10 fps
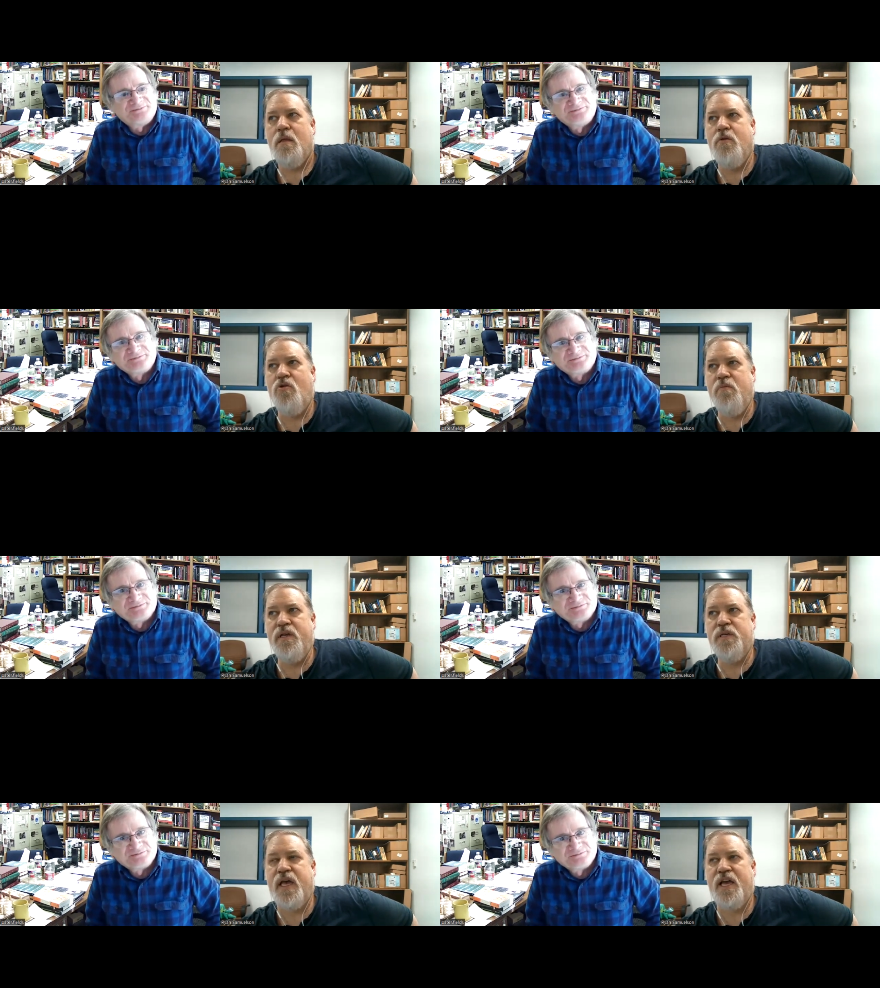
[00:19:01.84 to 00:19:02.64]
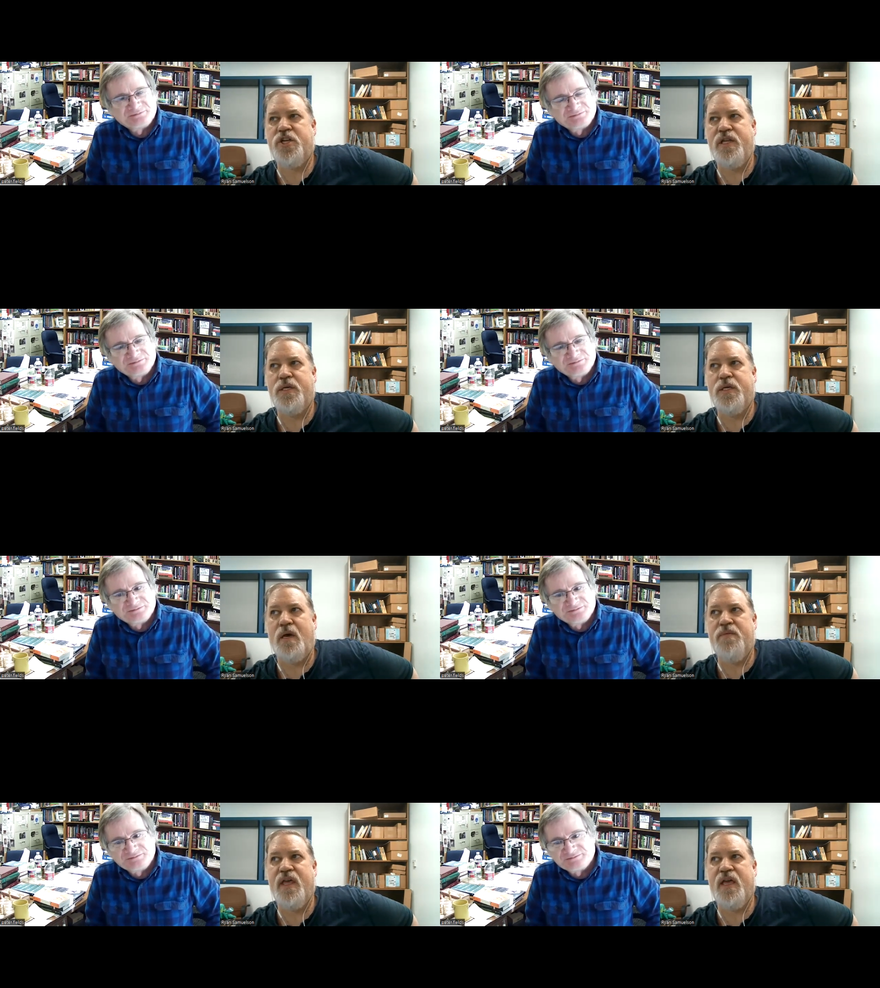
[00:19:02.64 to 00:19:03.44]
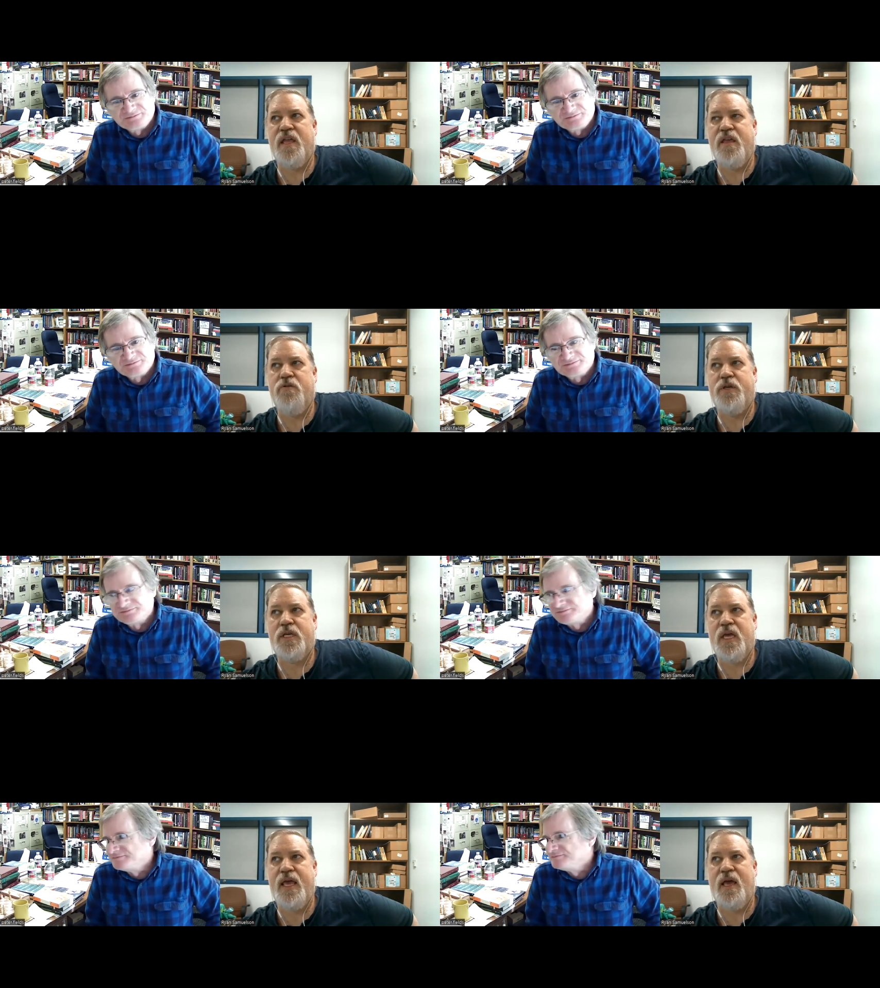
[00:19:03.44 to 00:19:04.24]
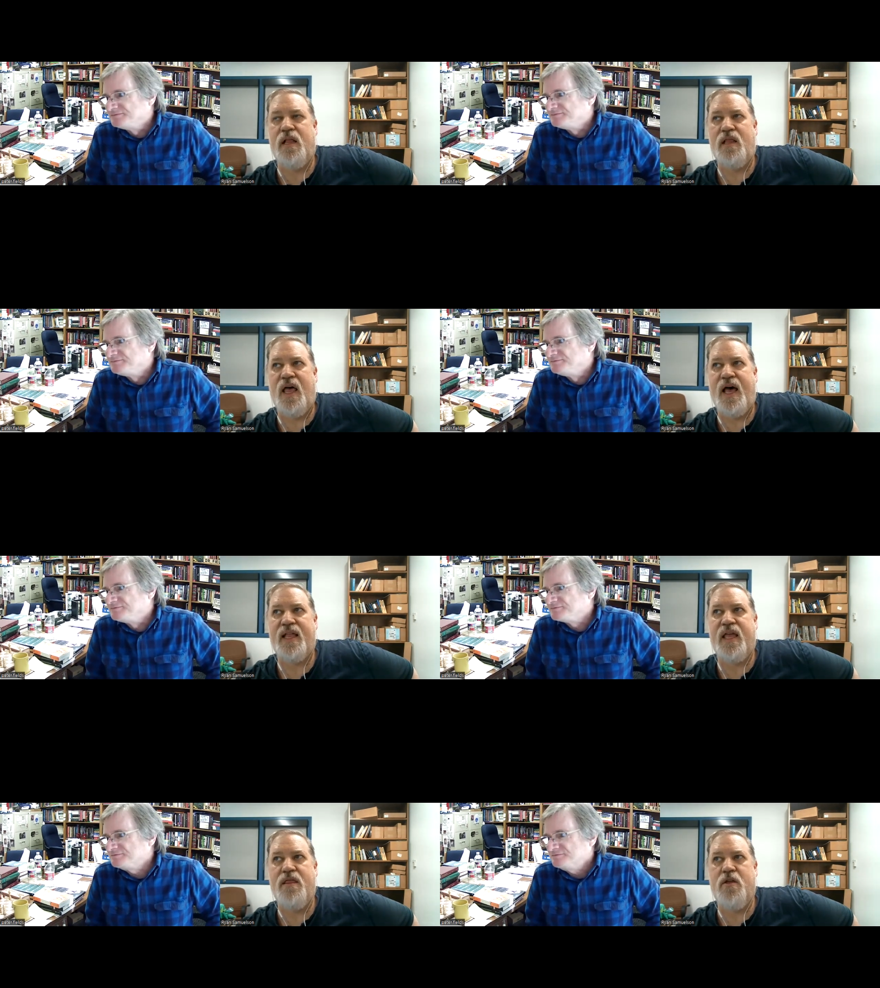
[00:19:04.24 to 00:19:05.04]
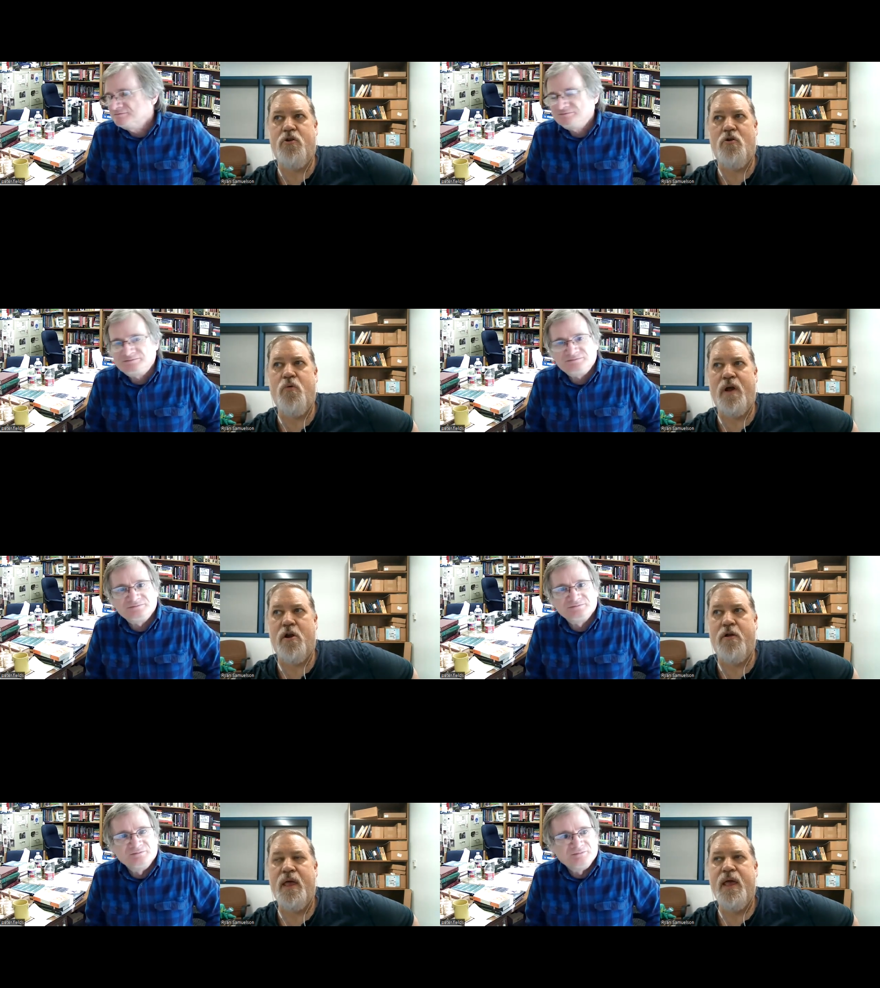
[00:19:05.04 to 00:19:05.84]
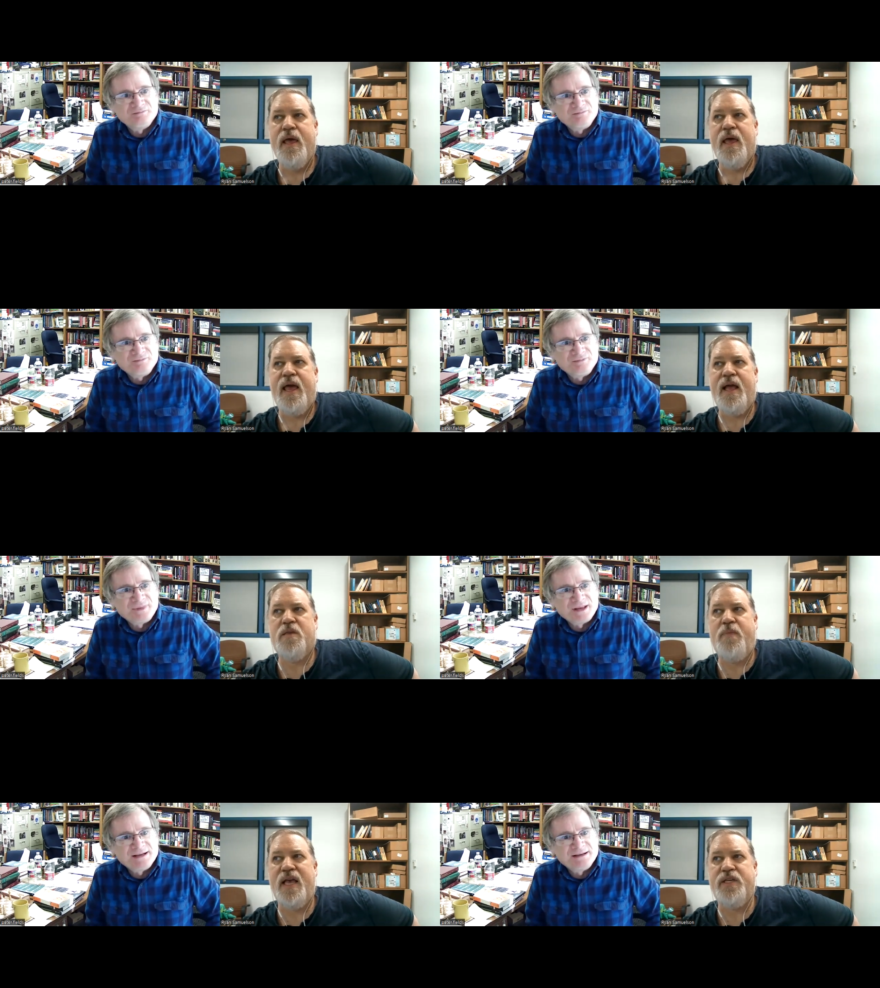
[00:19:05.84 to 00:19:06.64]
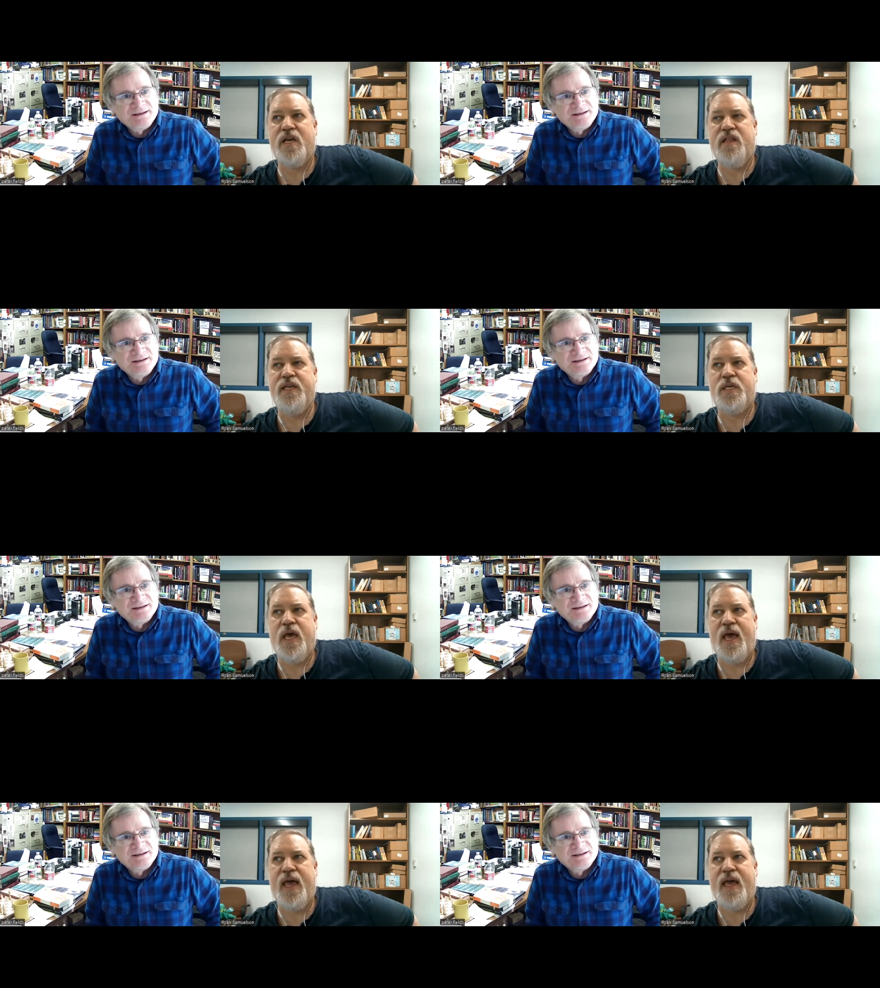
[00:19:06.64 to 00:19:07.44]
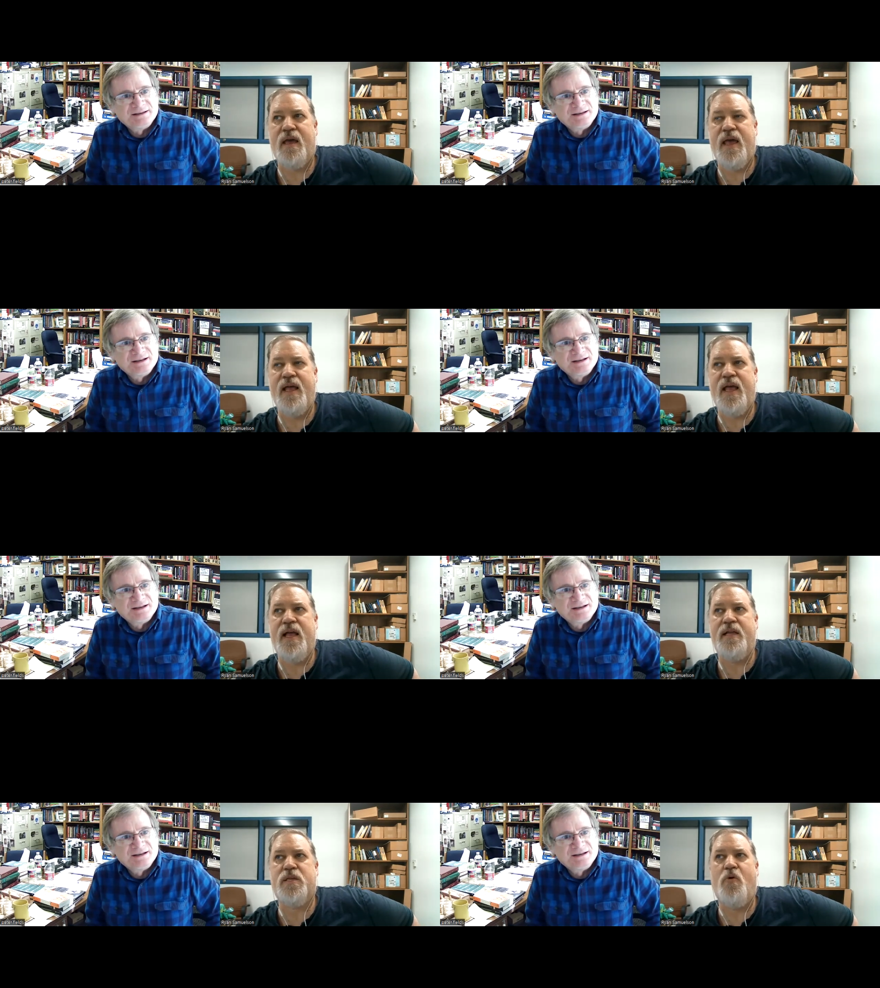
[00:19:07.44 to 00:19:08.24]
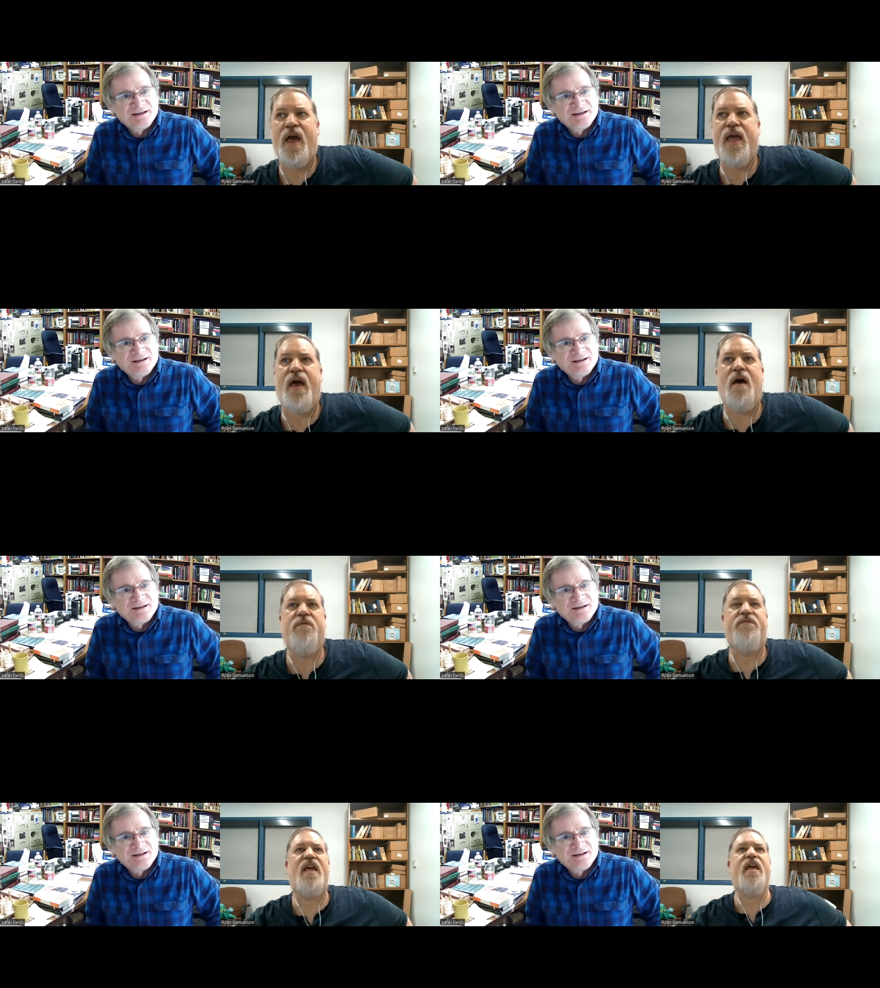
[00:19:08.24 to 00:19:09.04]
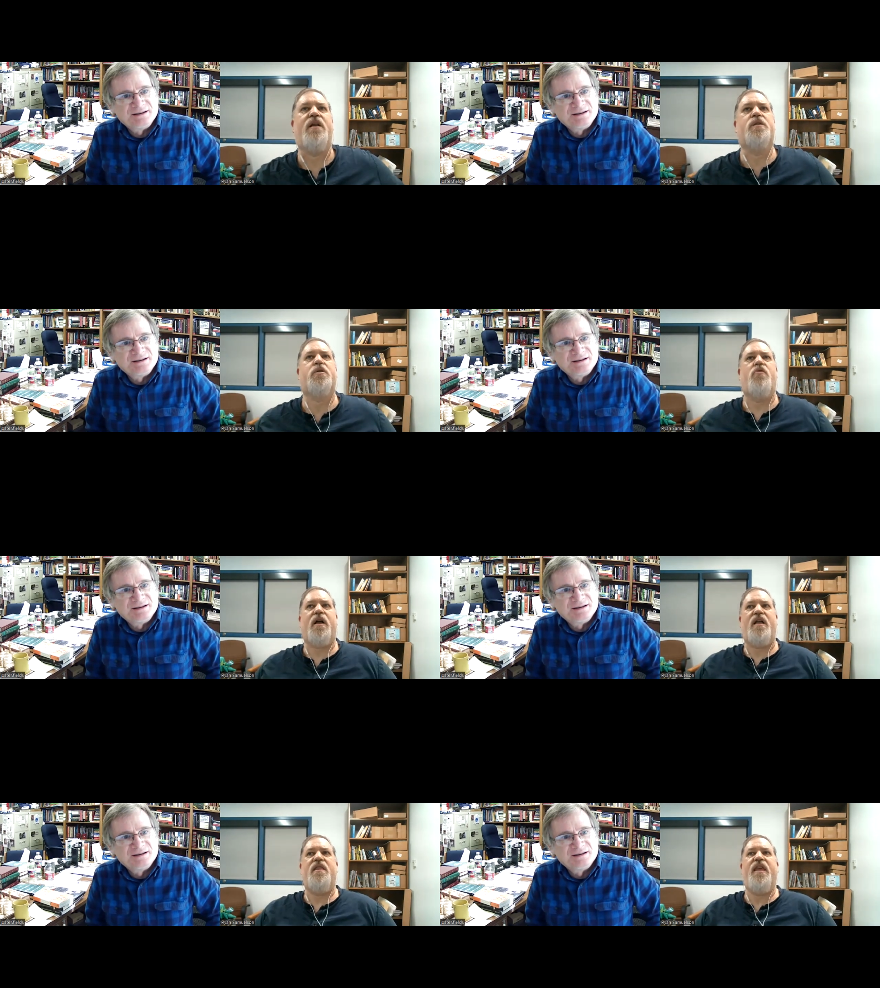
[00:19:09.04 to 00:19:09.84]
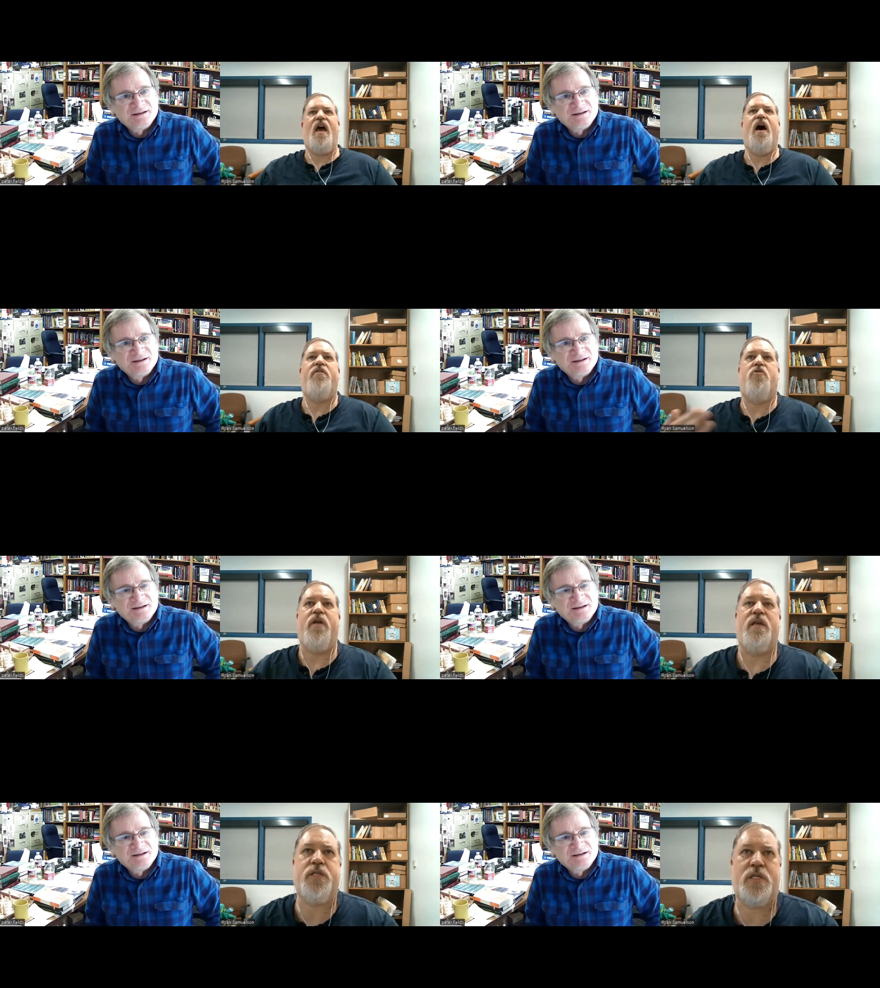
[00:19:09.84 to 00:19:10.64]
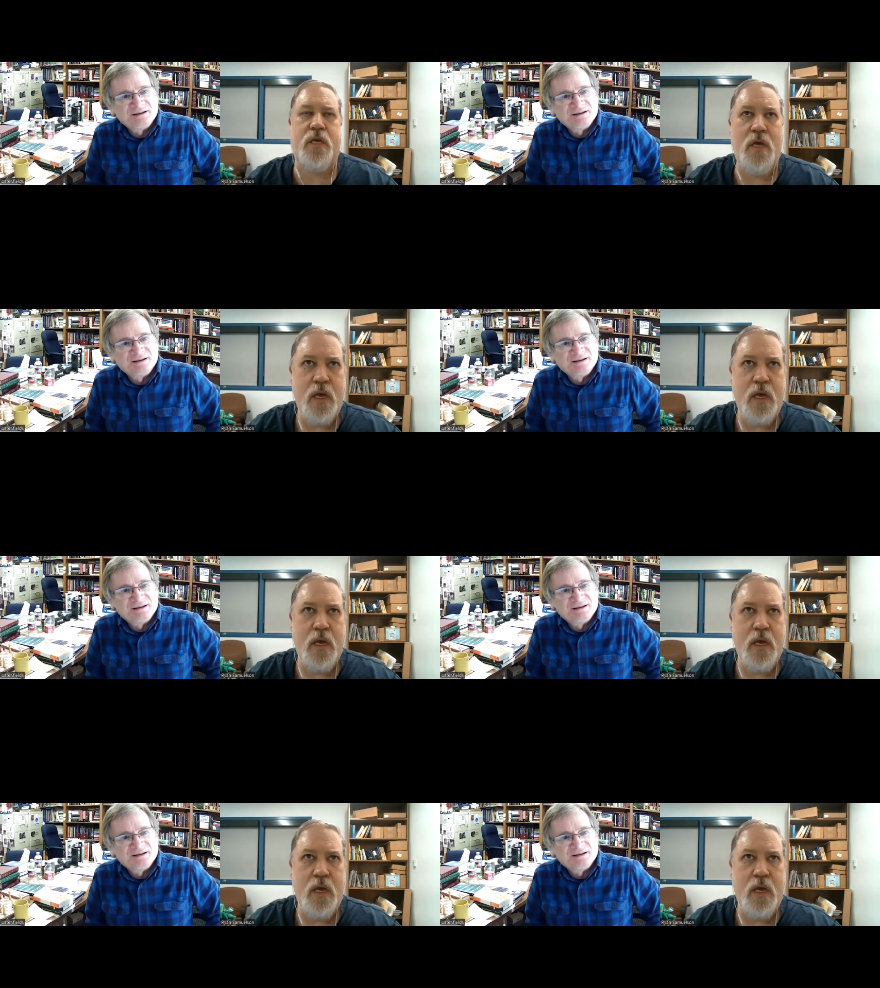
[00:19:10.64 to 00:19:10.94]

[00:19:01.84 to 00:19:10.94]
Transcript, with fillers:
Speaker 1: normalization is something that you see a lot in the new weird. It's basically saying it, it's a way of deconstructing the otherness